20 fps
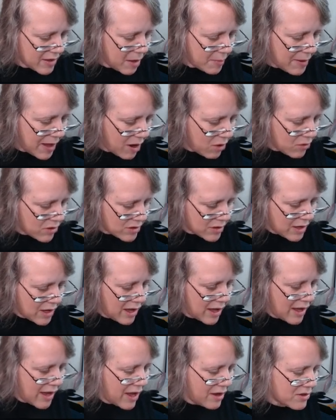about
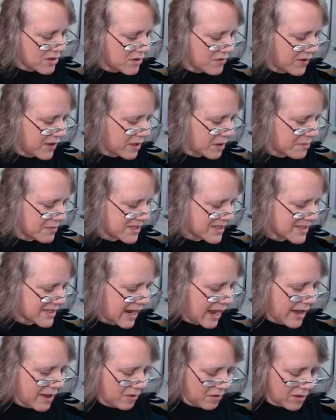uh, how to develop a
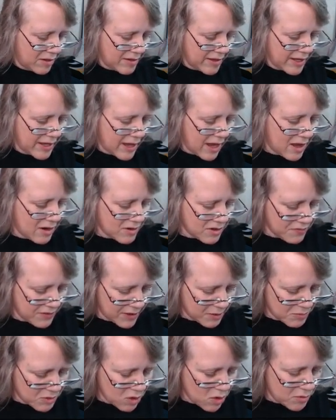style, like how to
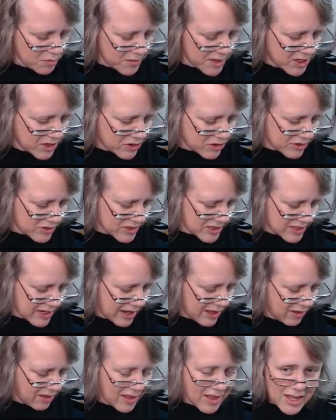develop your own miniature
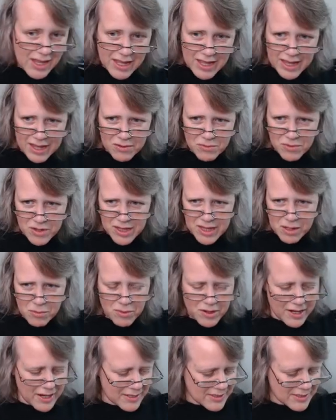style. And really, what I